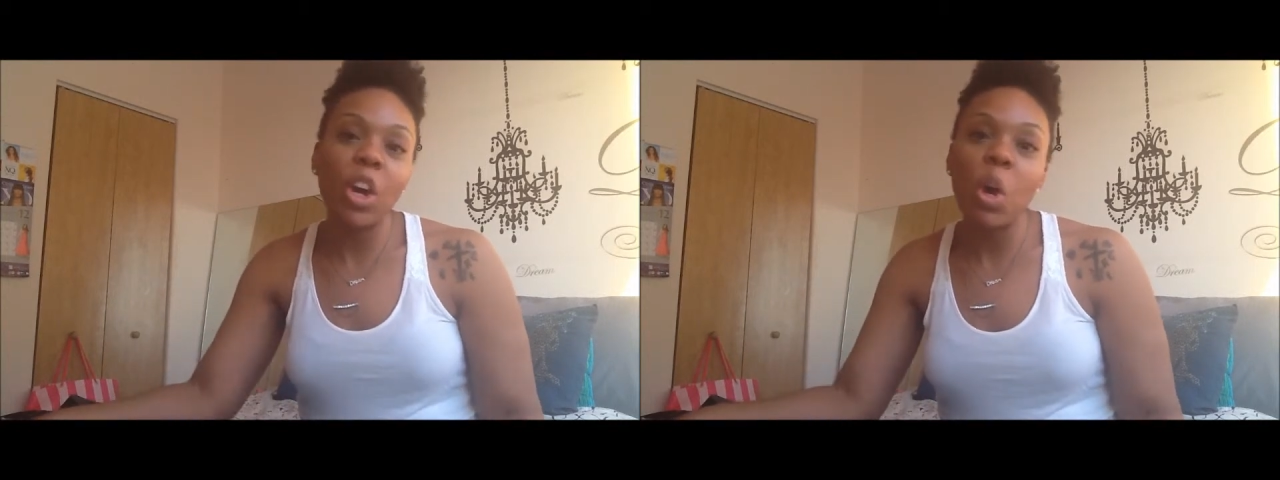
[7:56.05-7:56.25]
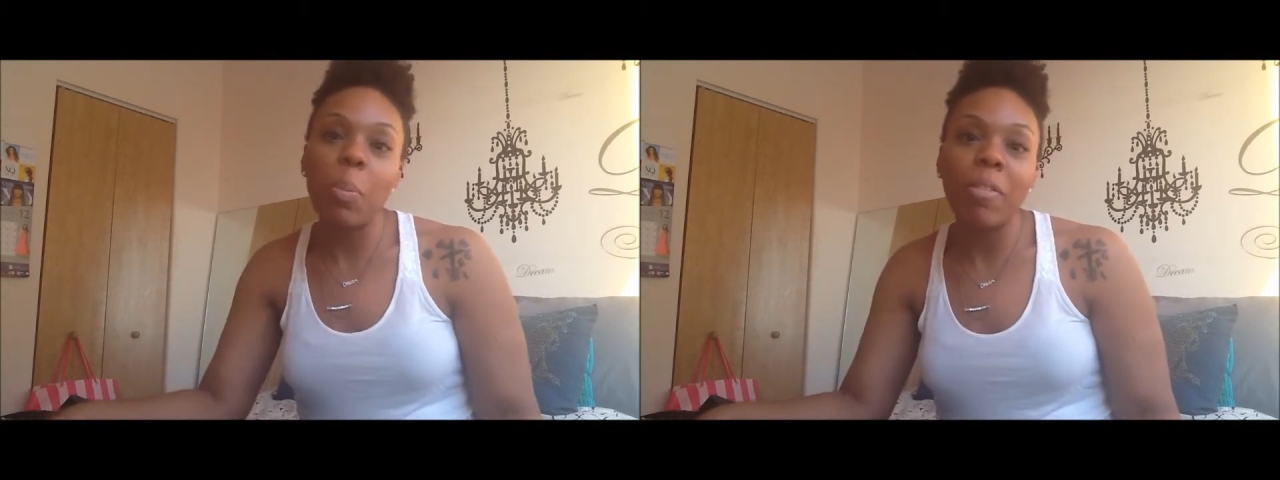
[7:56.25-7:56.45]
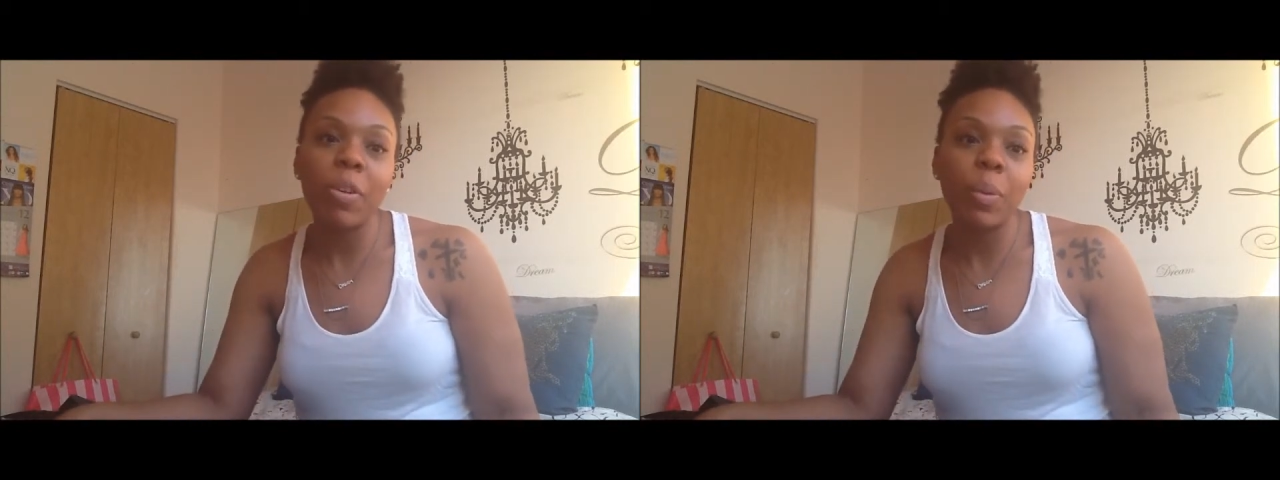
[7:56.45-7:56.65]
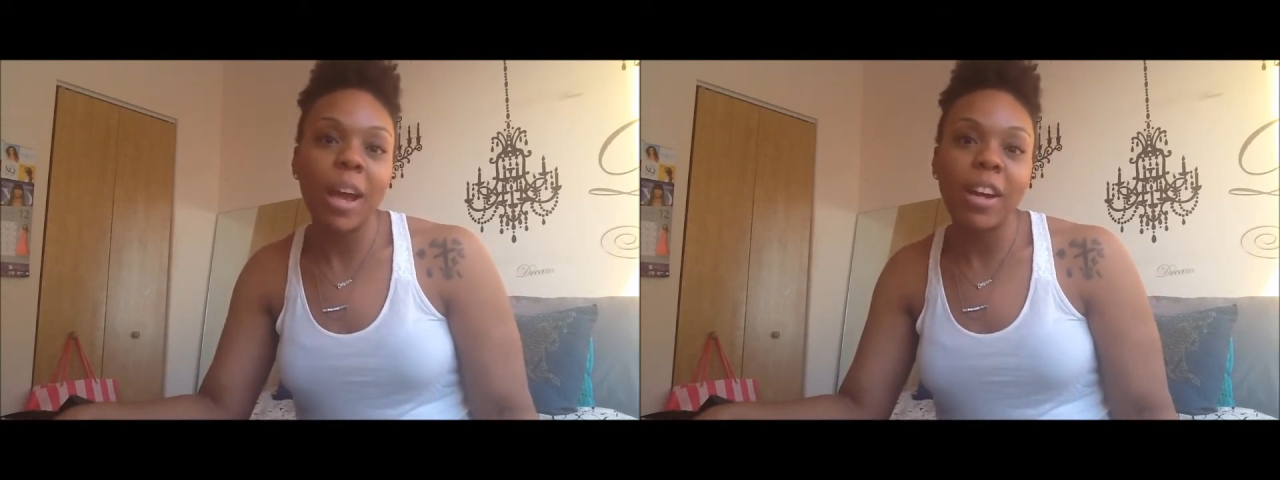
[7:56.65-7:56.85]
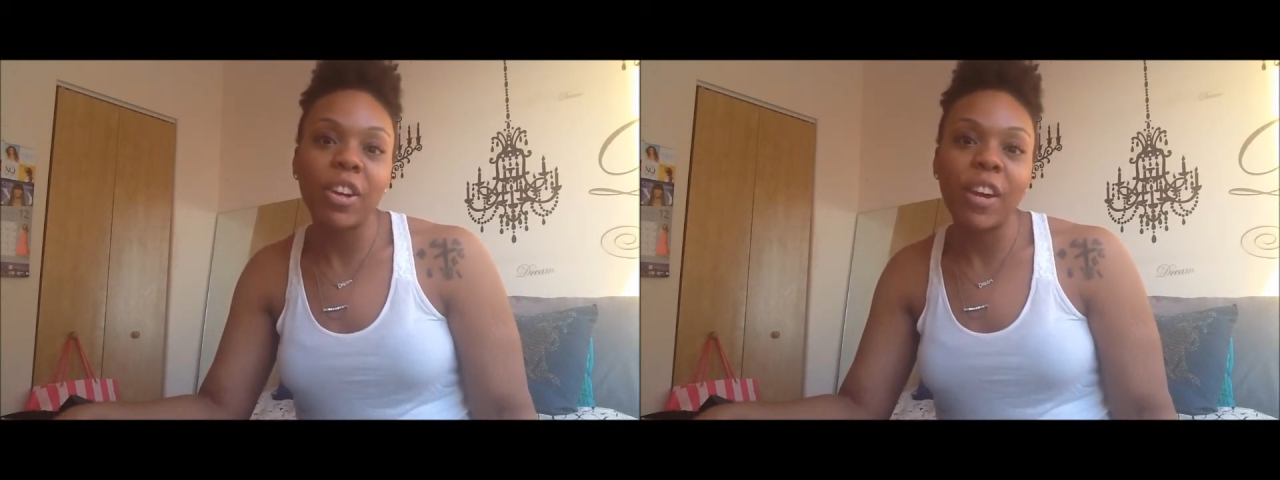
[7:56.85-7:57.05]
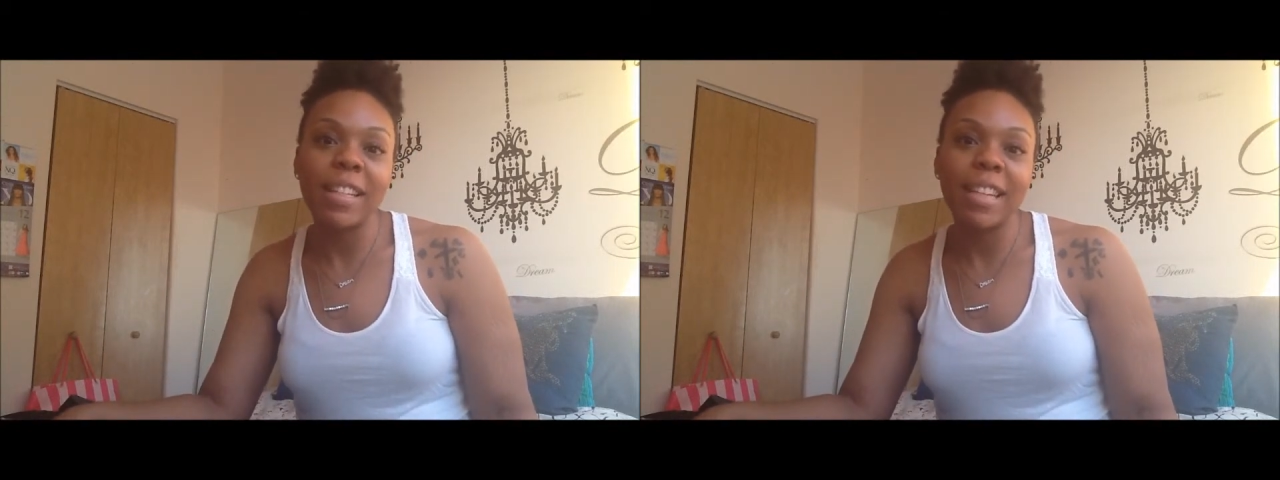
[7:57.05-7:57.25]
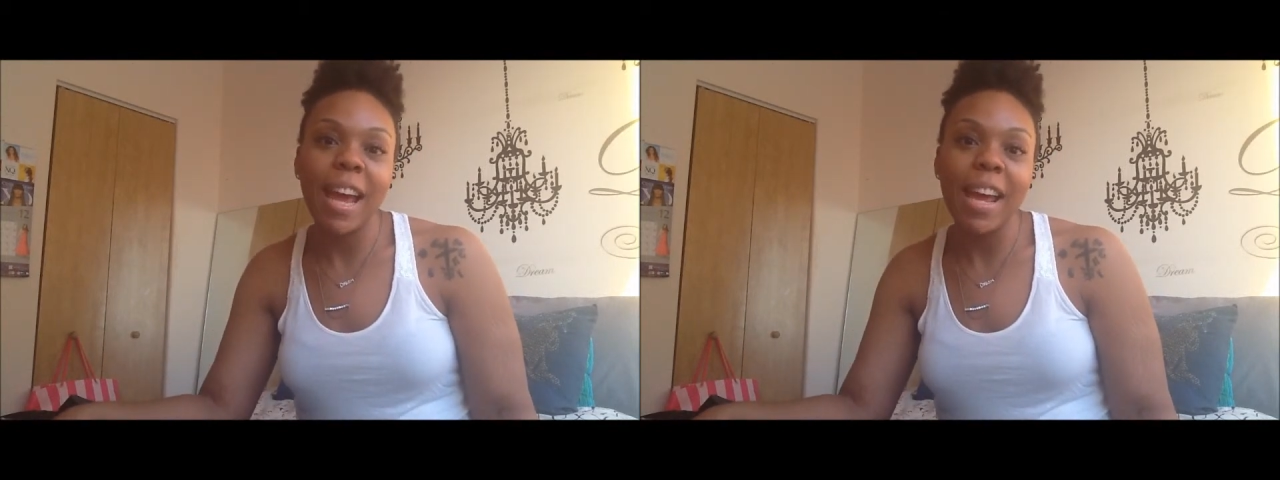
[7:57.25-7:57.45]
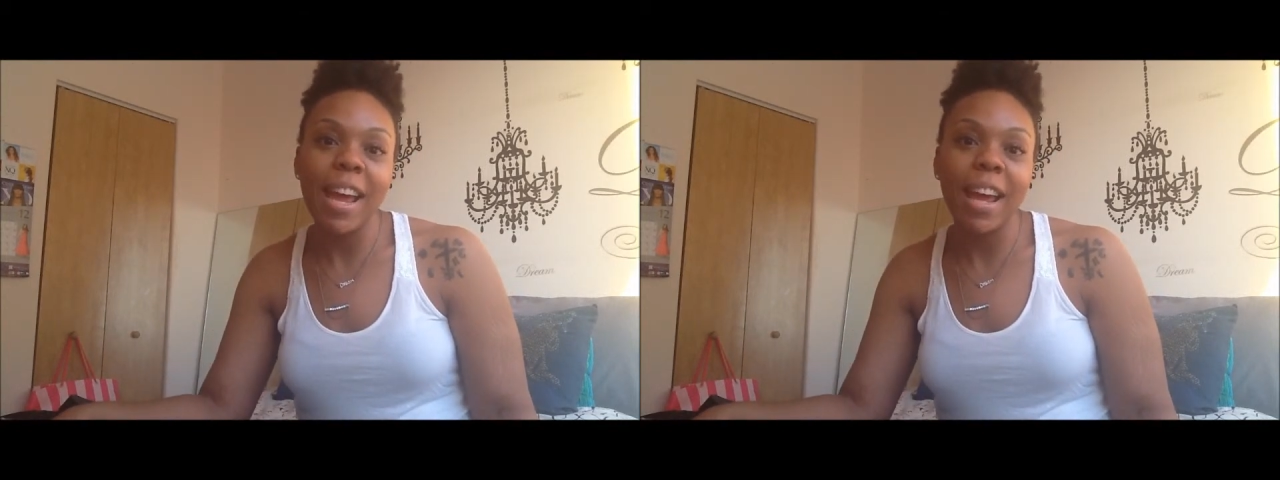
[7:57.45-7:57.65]
I hope everyone had a great
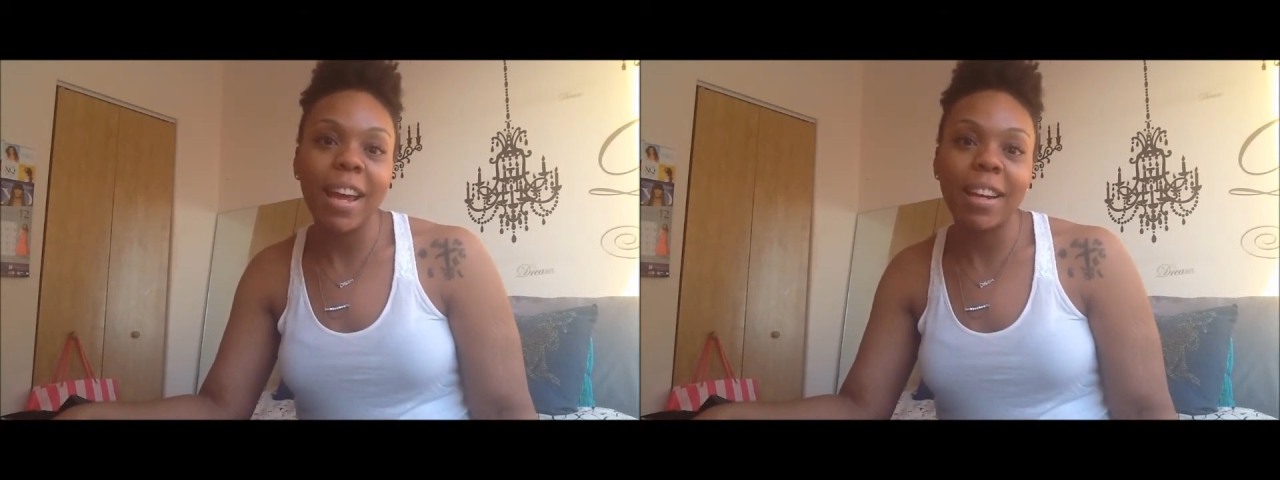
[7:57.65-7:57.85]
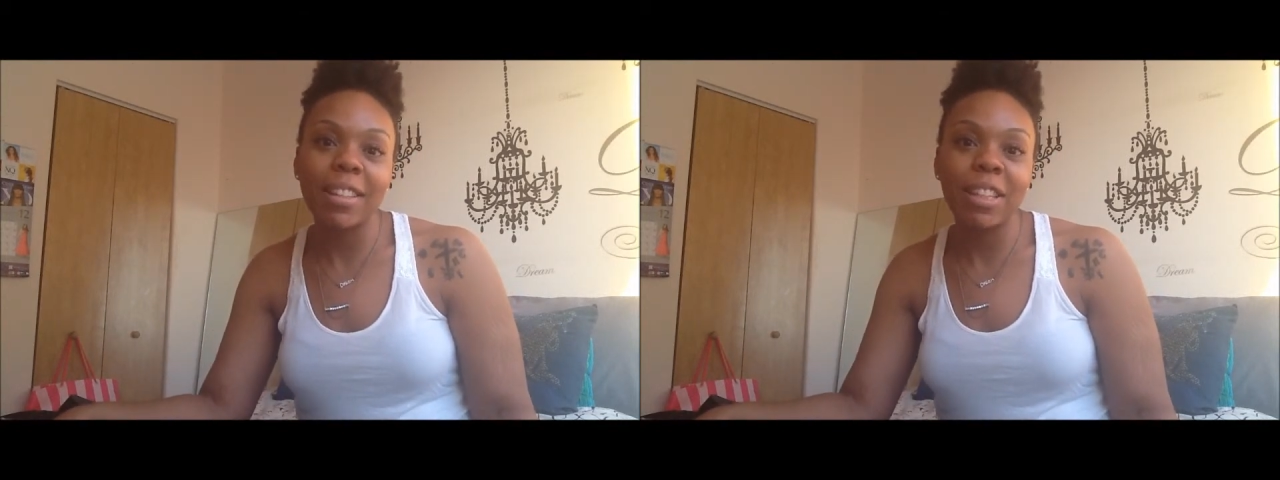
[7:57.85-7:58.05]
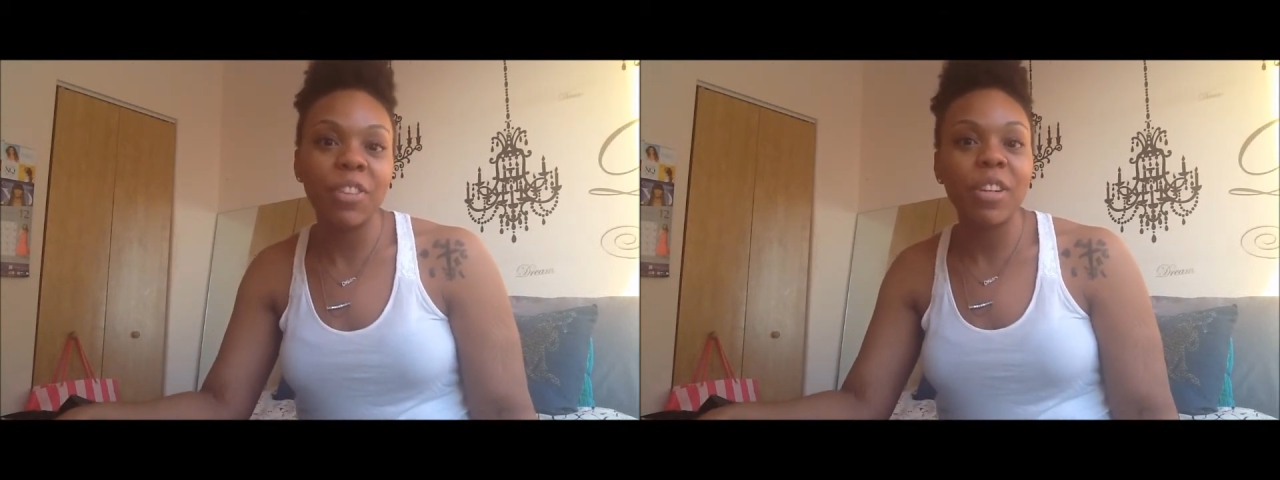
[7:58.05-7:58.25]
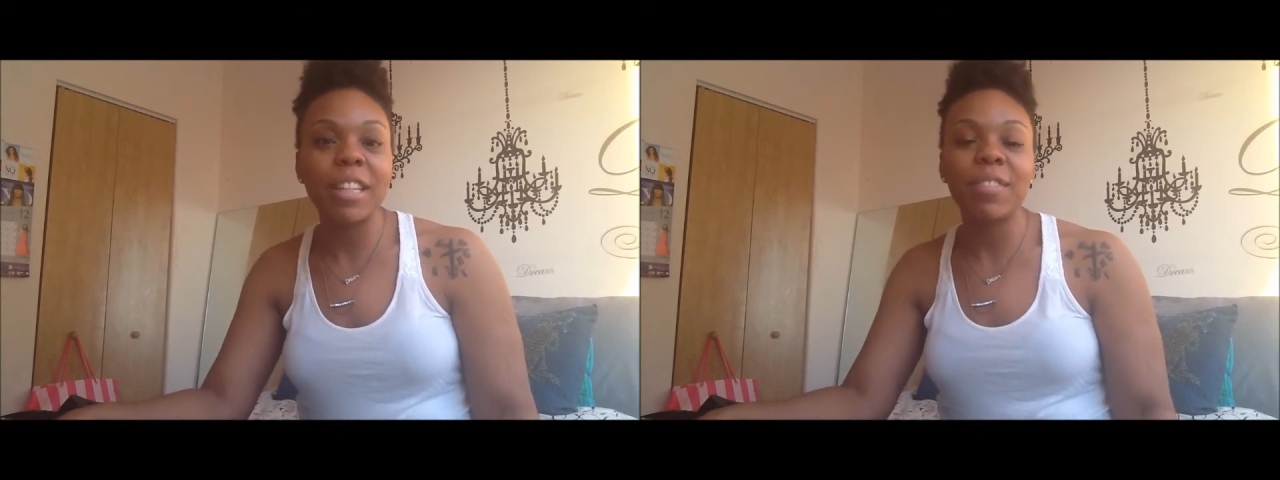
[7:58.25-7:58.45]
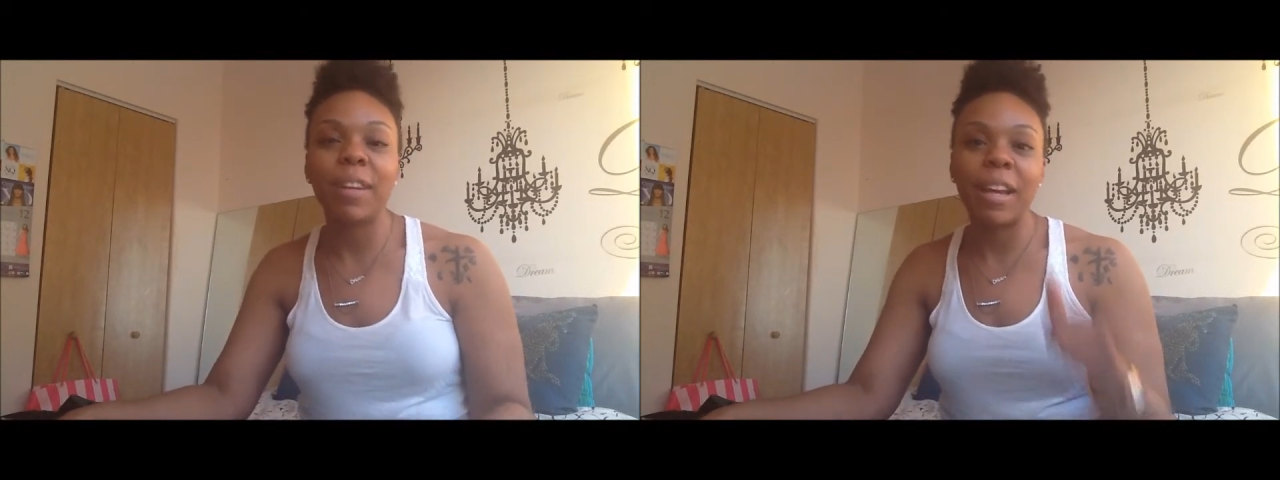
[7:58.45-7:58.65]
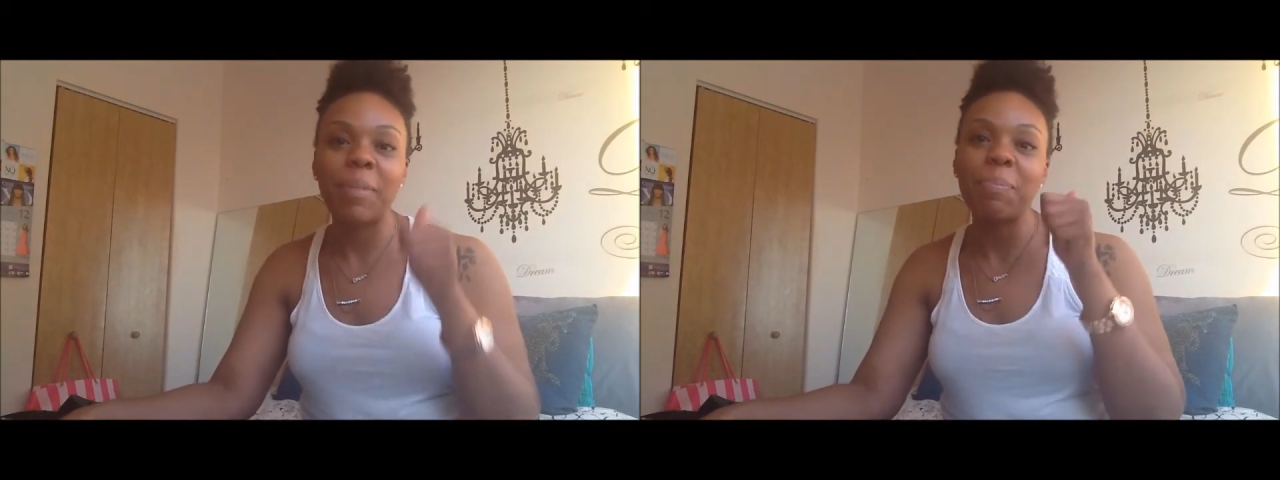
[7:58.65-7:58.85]
day, and I'll see you in the next video.